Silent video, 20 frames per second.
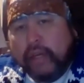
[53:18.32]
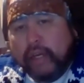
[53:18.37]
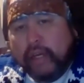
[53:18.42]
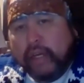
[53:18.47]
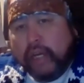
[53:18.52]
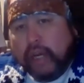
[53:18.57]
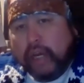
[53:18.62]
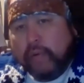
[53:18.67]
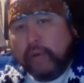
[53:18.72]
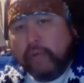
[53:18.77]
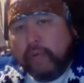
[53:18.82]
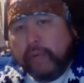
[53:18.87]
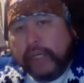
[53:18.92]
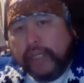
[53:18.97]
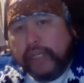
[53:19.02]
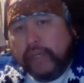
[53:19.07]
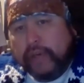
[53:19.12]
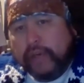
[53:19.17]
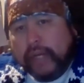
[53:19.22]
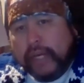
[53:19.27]
you know we
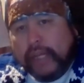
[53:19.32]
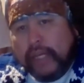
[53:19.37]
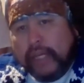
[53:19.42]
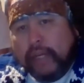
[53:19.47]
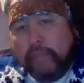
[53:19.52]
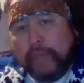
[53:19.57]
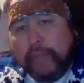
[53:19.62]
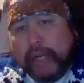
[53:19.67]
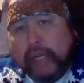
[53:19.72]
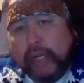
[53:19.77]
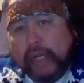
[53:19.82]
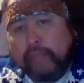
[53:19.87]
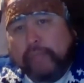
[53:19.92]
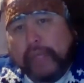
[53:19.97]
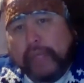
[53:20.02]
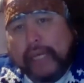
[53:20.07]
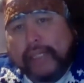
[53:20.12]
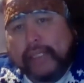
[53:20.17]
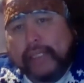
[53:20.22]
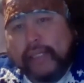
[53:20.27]
wish you nothing but
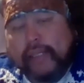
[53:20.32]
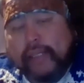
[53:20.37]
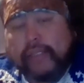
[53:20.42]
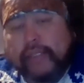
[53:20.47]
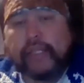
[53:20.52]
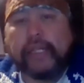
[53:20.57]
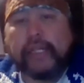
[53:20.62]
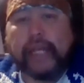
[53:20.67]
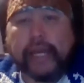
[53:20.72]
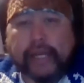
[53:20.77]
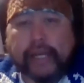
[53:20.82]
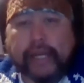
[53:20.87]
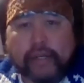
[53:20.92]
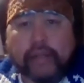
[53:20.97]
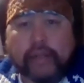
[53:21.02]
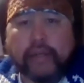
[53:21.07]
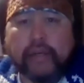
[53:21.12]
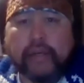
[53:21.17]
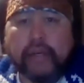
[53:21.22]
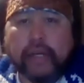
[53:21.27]
blessings and
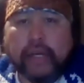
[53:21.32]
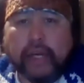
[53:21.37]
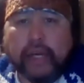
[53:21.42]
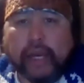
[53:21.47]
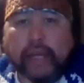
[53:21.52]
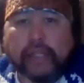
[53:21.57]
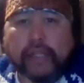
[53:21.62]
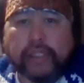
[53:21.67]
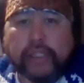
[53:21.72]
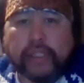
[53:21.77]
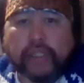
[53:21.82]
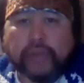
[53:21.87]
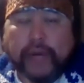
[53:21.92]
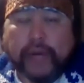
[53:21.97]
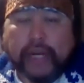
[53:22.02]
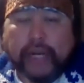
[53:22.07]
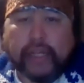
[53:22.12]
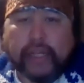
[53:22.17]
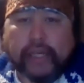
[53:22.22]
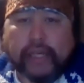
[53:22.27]
light and
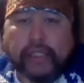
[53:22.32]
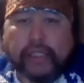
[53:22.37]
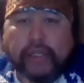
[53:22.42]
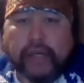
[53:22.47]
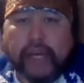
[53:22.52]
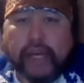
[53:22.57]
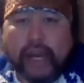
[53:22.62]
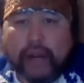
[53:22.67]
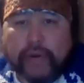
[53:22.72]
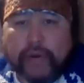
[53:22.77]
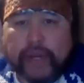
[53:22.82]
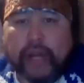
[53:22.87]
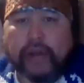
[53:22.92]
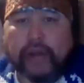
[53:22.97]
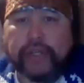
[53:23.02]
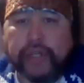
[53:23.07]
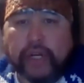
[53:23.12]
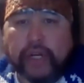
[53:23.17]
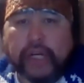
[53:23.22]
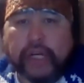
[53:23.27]
strength as you carry
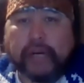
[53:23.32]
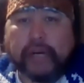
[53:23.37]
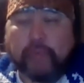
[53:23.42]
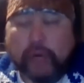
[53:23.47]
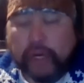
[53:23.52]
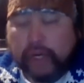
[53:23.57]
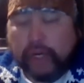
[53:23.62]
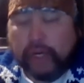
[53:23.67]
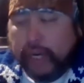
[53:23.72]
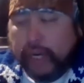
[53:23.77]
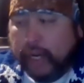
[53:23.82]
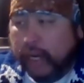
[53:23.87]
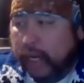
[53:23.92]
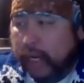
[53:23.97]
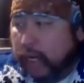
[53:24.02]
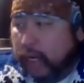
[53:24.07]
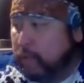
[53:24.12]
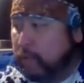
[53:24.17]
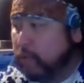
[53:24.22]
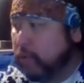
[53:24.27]
out your good work.
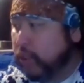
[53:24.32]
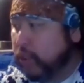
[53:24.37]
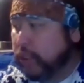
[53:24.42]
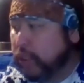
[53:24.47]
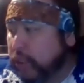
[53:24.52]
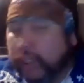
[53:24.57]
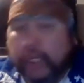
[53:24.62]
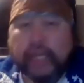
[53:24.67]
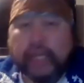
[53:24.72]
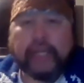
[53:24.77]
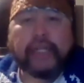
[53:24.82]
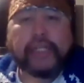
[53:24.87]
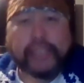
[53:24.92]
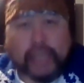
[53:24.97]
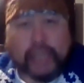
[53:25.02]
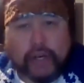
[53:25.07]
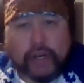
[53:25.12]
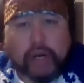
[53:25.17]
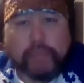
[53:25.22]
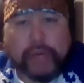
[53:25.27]
And we will sh-
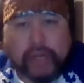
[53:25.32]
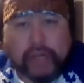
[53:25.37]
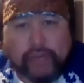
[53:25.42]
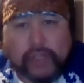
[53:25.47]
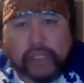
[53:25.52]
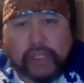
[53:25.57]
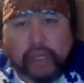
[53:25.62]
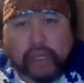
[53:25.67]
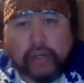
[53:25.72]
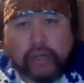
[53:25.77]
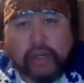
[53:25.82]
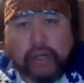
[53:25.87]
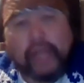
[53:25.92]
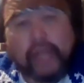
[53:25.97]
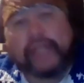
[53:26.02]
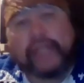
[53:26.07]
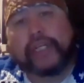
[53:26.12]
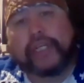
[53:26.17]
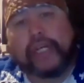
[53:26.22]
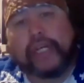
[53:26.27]
share a bit of a song,
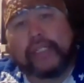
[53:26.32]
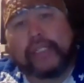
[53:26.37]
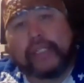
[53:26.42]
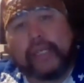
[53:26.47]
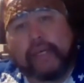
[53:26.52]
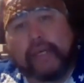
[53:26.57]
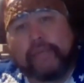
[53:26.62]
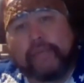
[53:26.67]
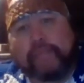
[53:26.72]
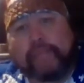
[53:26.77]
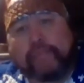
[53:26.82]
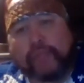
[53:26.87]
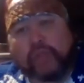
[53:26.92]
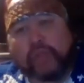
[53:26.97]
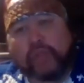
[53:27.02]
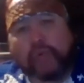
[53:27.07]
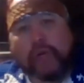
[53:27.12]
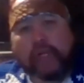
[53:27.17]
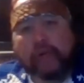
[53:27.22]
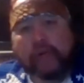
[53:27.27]
HKCM
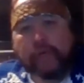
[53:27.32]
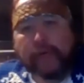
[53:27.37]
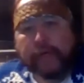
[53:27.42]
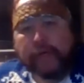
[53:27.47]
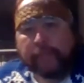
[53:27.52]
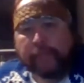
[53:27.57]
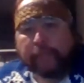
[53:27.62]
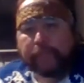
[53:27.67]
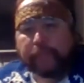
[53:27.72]
Shwalakwa.